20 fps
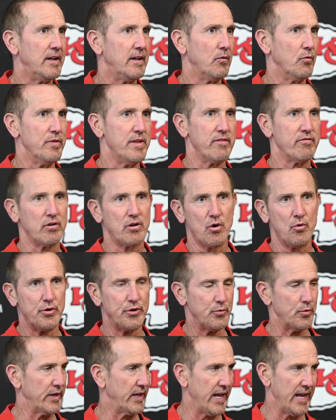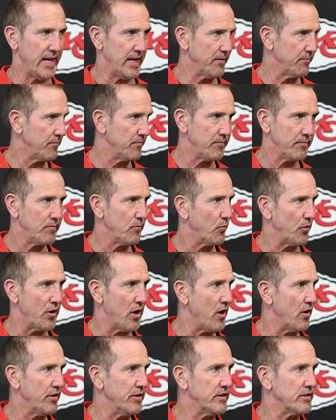We'll never go into a game with
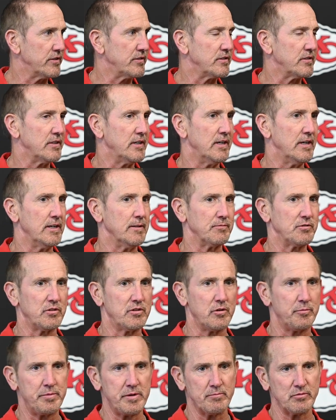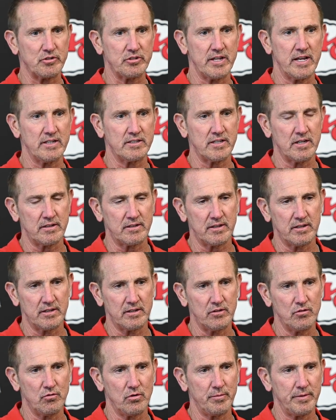all of this. So there'll be mistakes out there
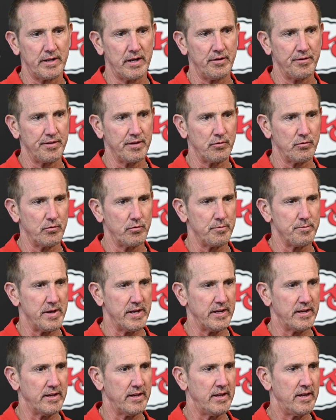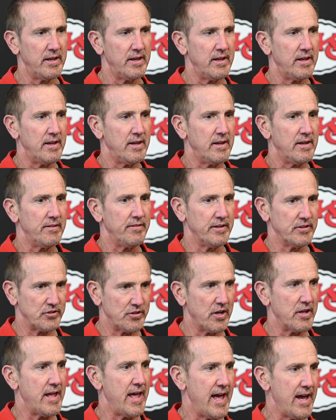that normally I don't think we would make. There's
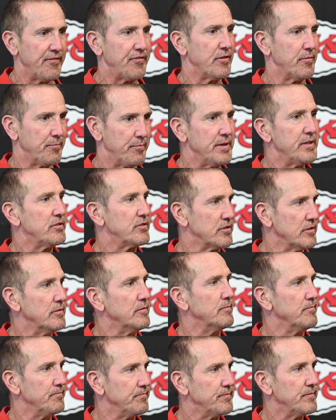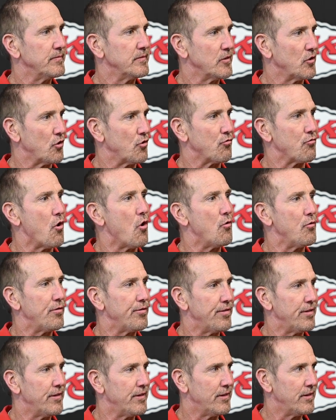going to have to be some
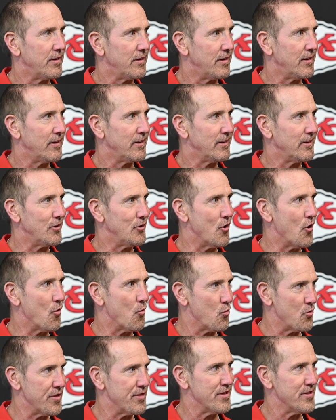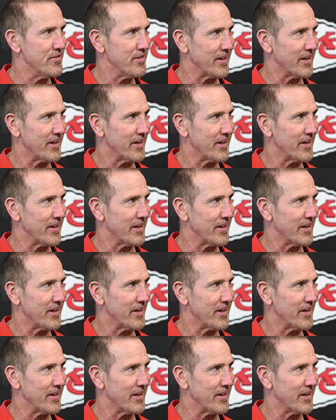growth, you know, within